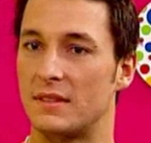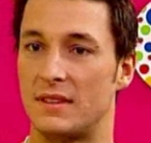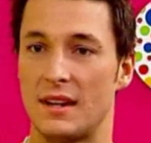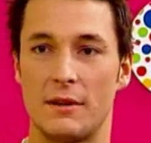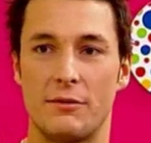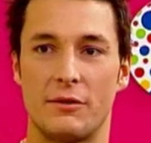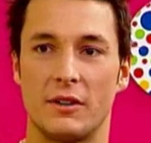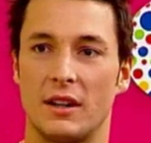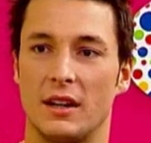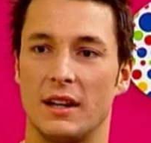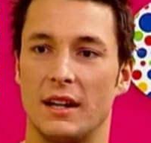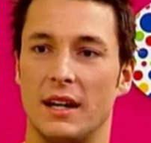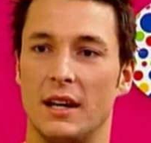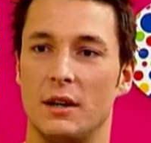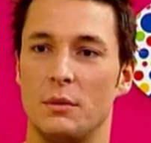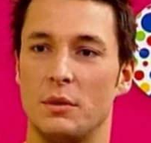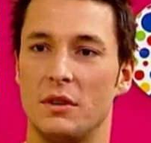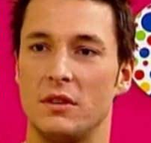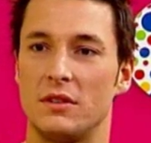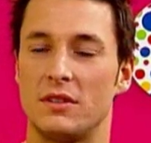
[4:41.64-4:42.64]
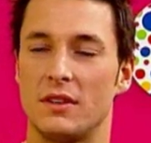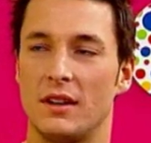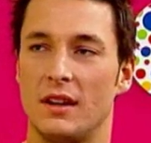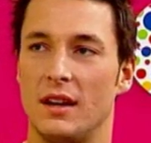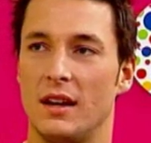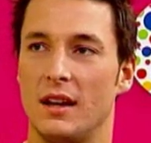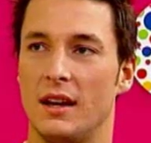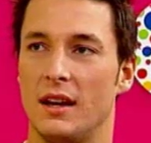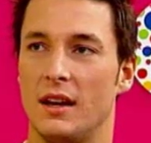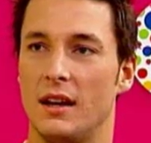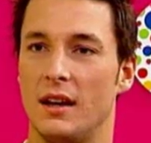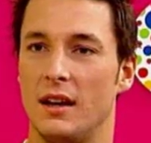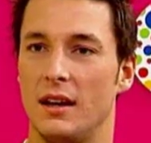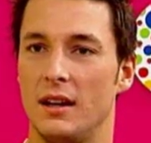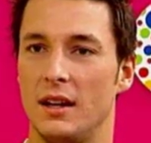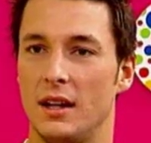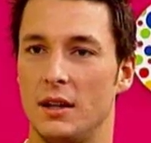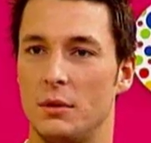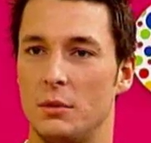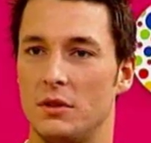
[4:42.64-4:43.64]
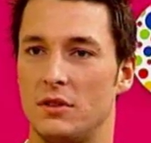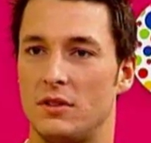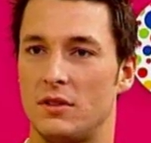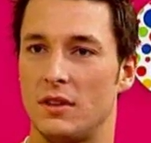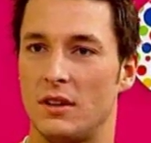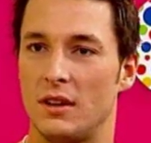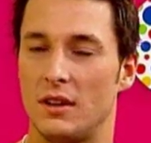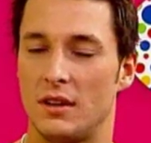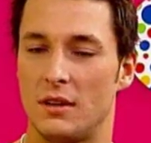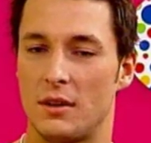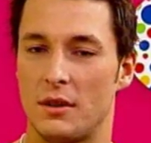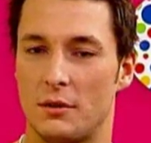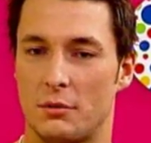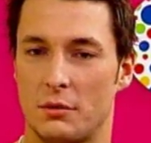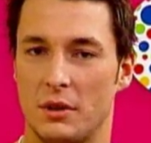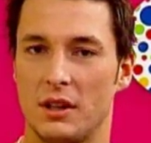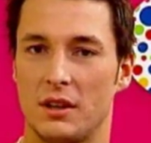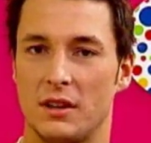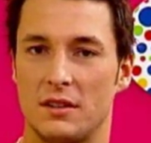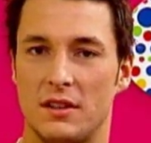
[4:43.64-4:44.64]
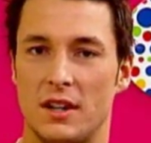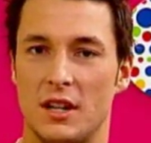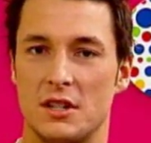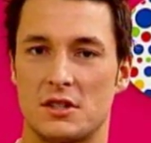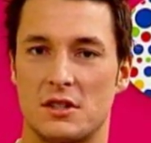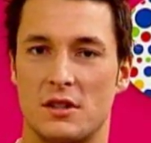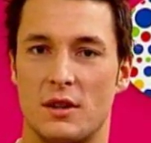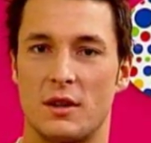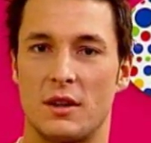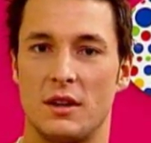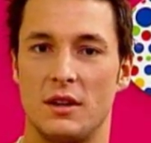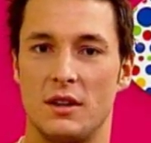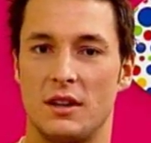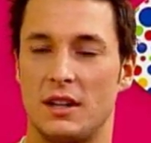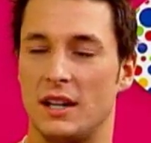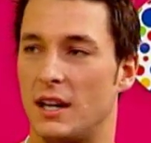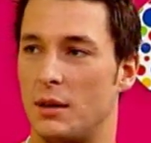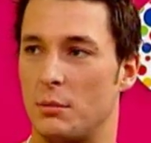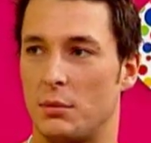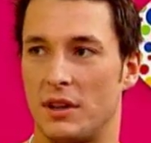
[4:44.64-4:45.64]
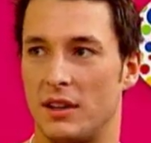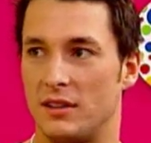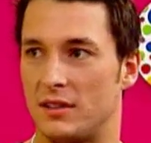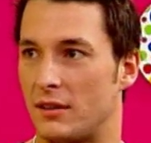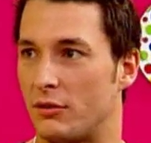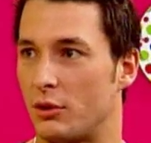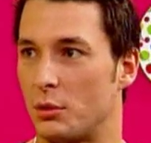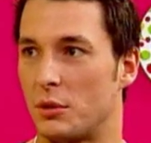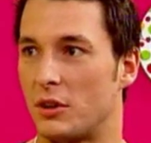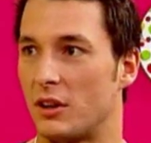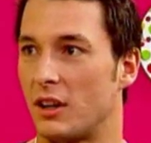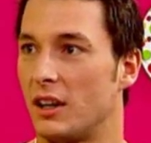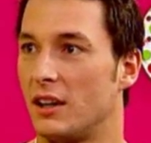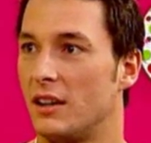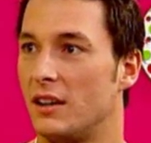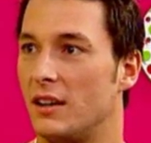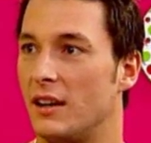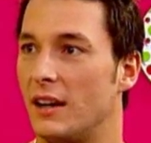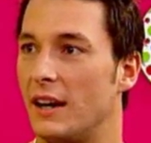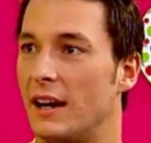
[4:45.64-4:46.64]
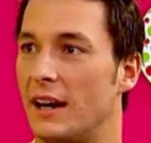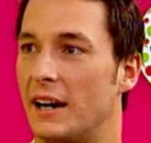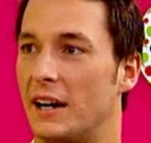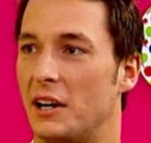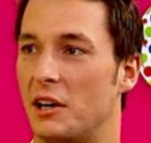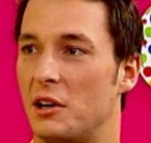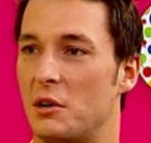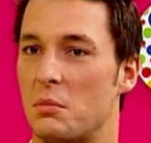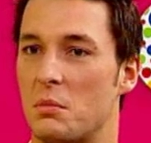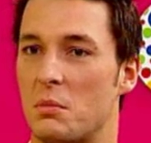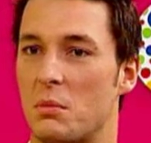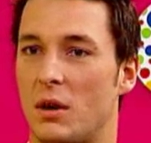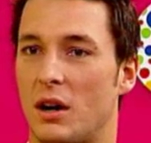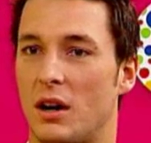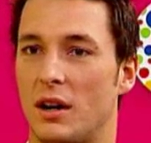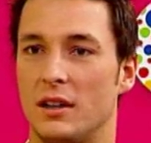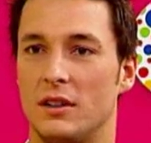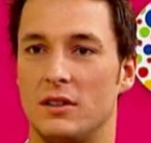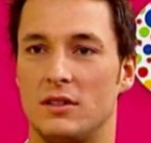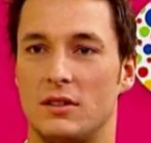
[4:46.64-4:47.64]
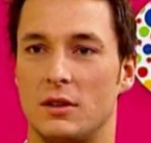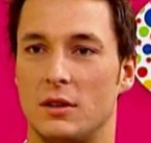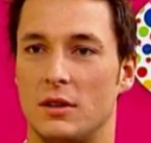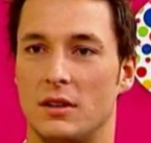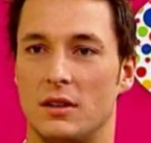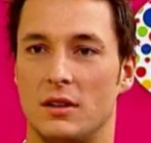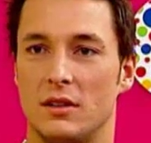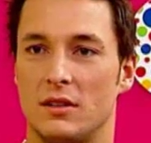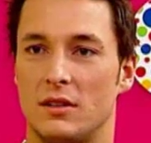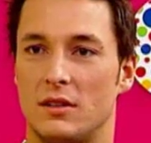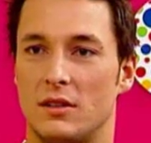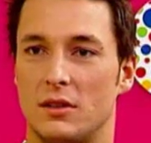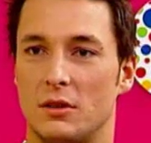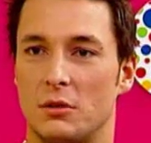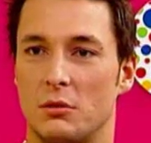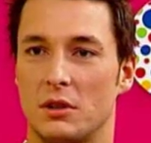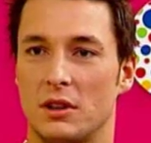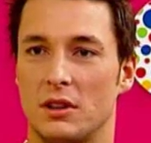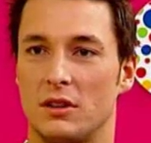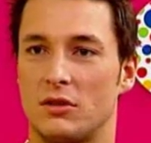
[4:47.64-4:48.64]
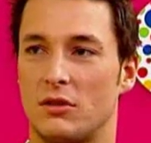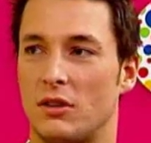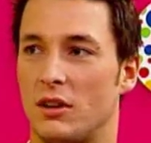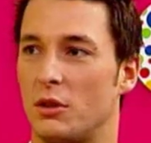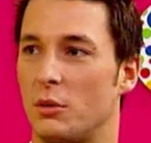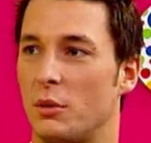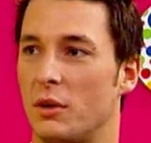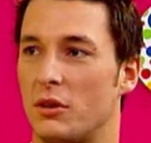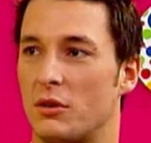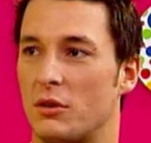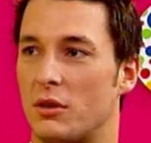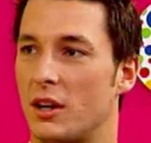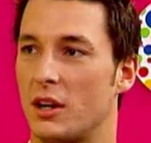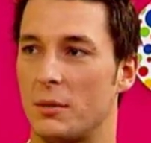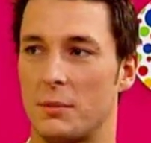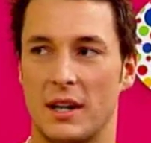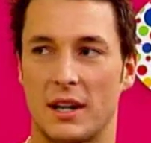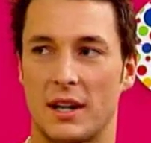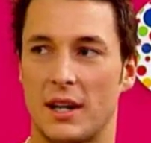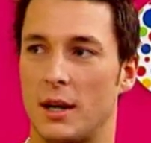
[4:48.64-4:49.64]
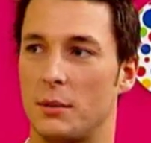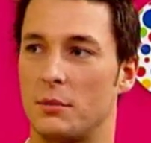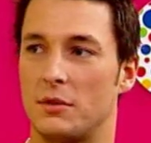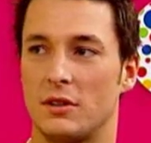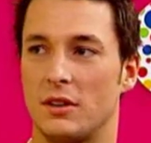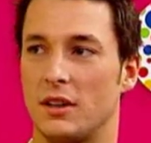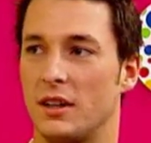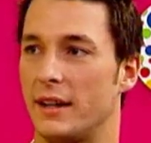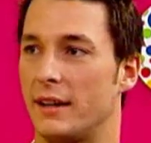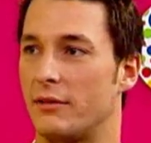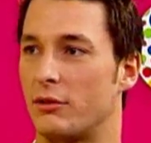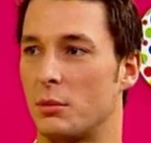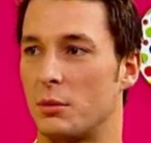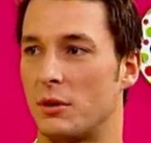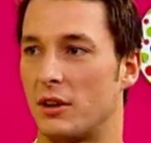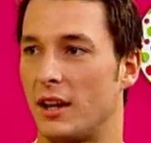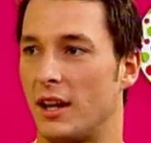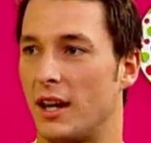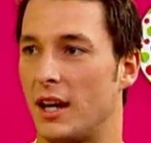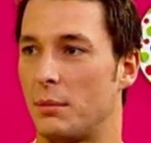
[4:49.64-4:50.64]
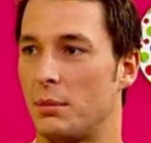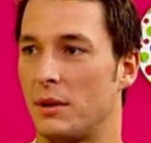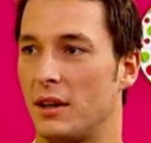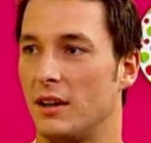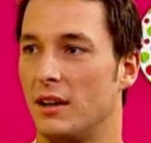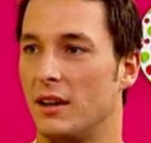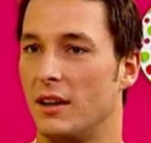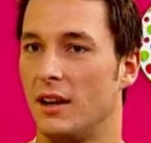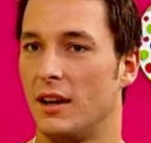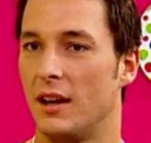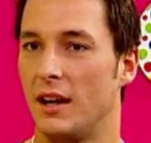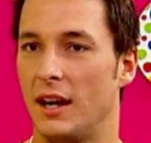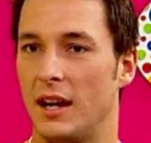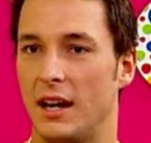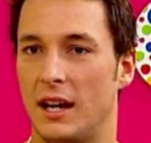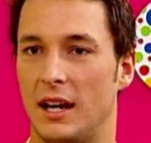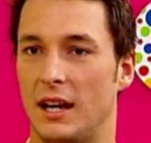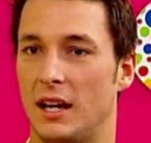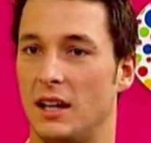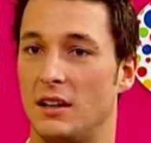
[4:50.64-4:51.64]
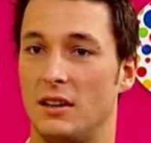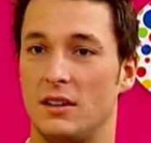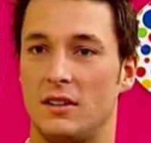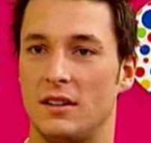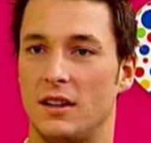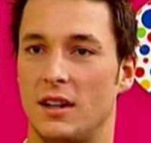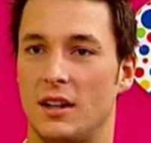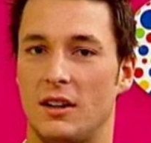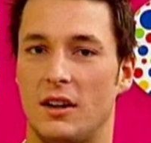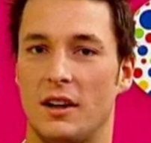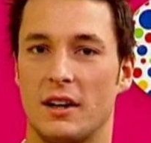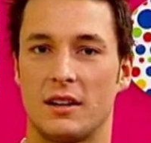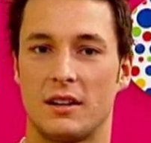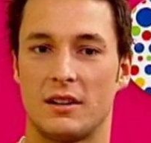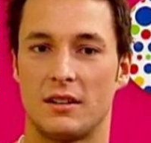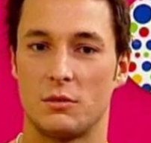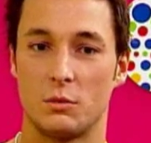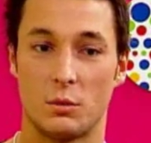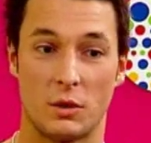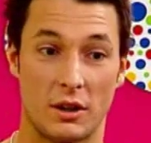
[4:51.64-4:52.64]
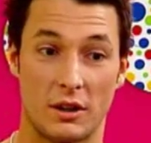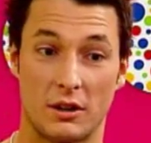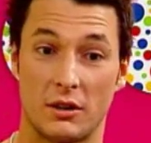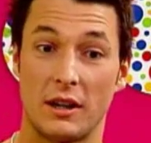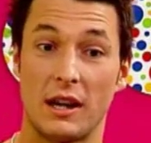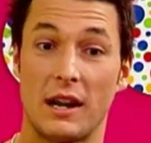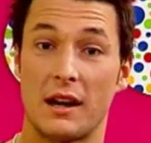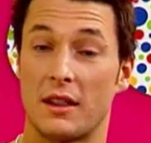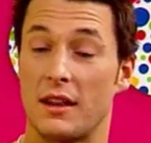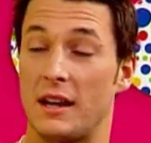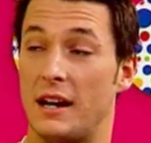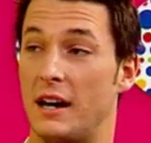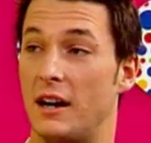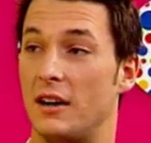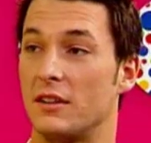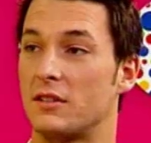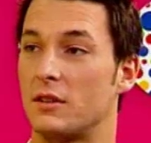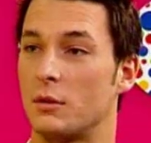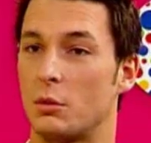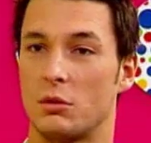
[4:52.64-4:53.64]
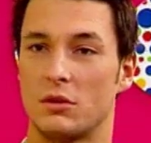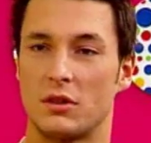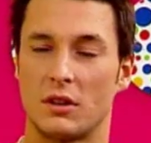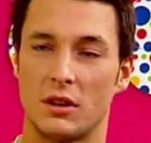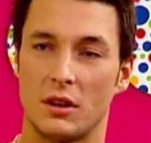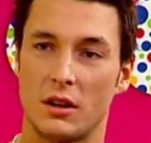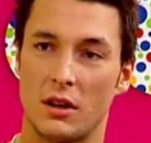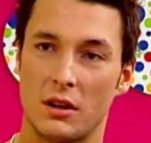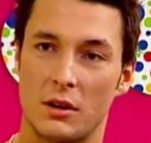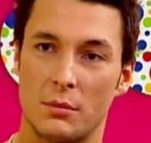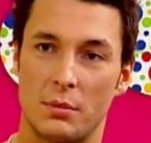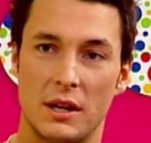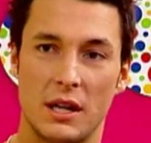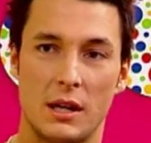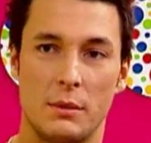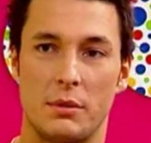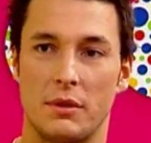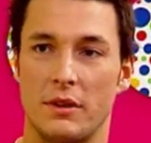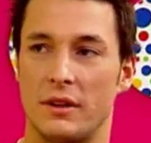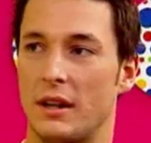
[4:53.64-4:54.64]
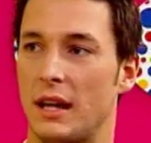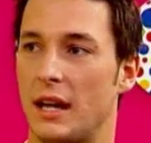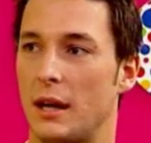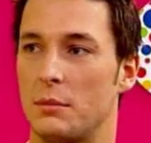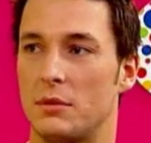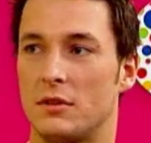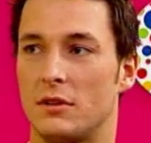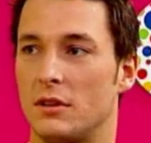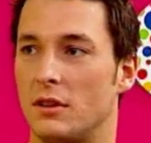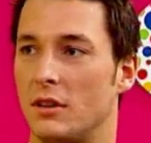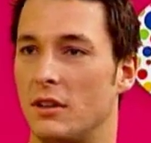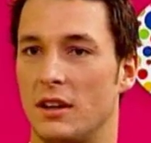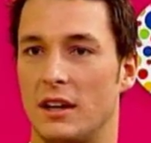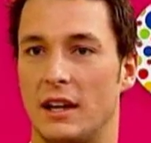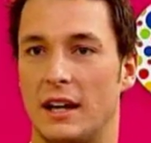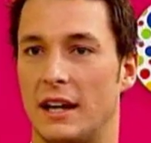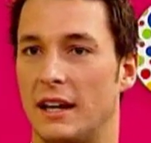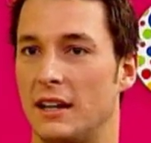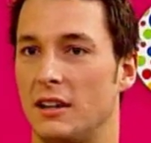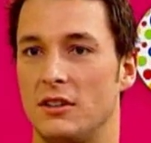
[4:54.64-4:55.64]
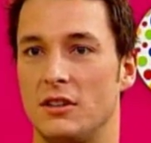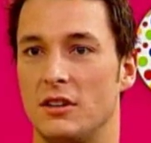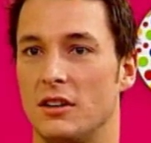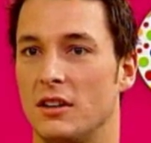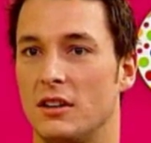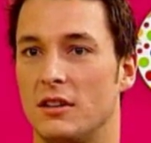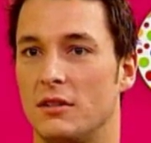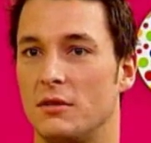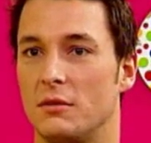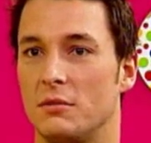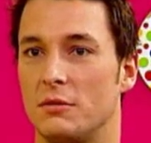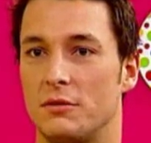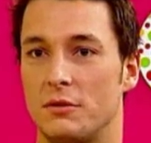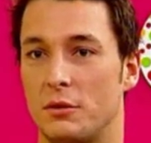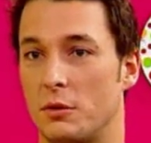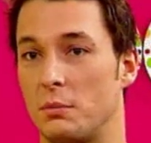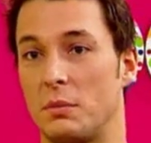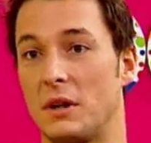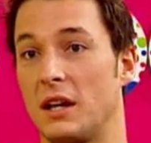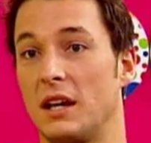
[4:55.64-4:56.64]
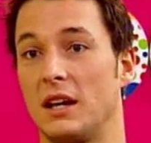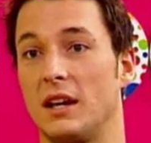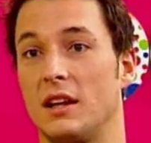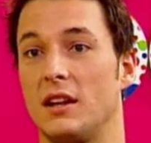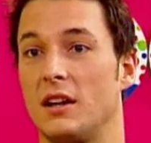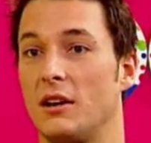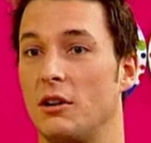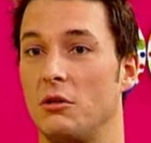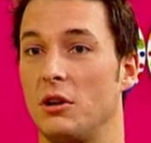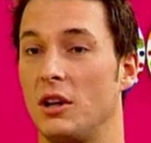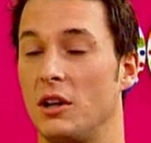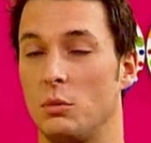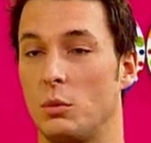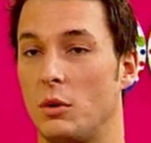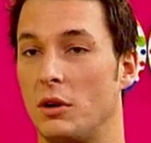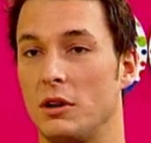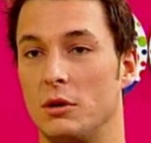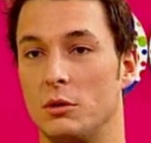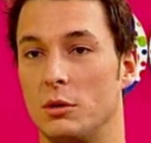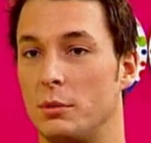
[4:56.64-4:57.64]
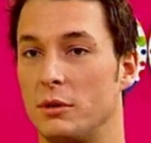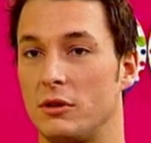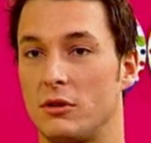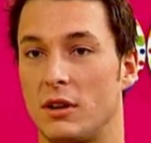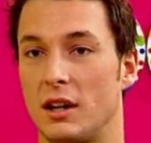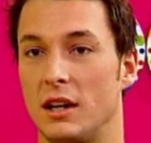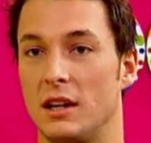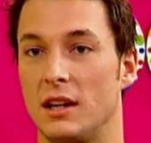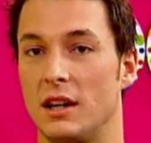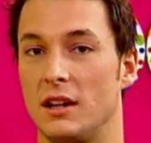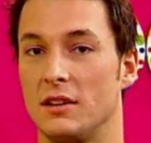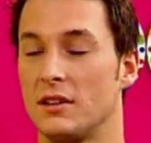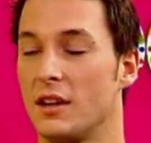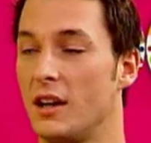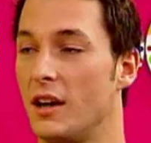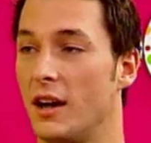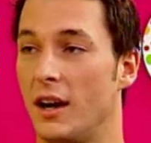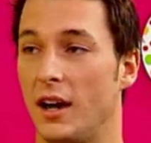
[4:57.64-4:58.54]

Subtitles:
Definitely. It was the realisation that you can't please everybody. I used to really struggle with trying to make absolutely everybody happy, and I when I got out of the house, there was a lot of people that absolutely hated you for being in there and what you were portrayed as.